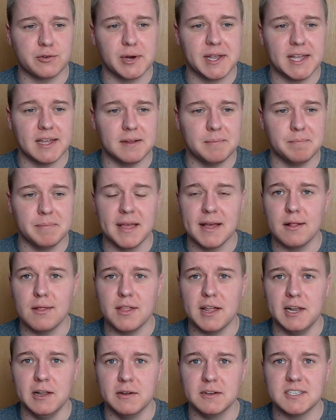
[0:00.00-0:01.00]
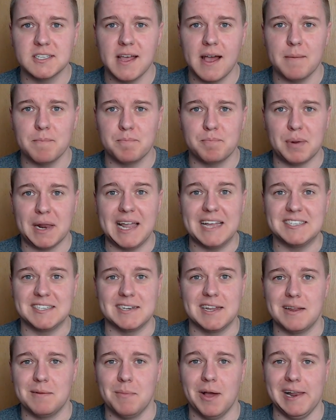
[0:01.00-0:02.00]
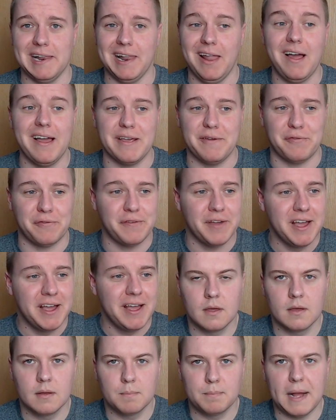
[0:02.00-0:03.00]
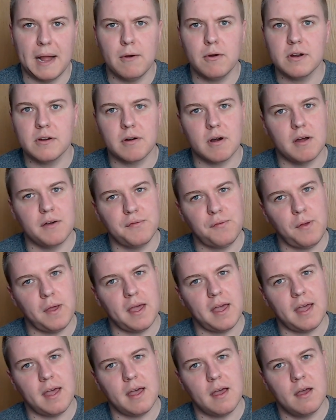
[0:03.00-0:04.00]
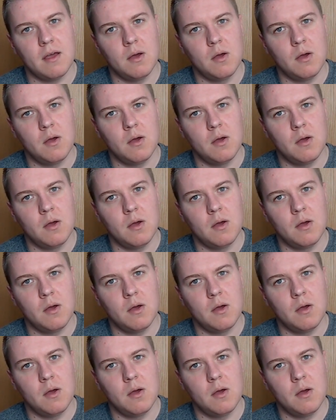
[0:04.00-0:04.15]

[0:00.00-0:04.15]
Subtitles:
eaten a meal that looks that pleasant in my life. Paragraph here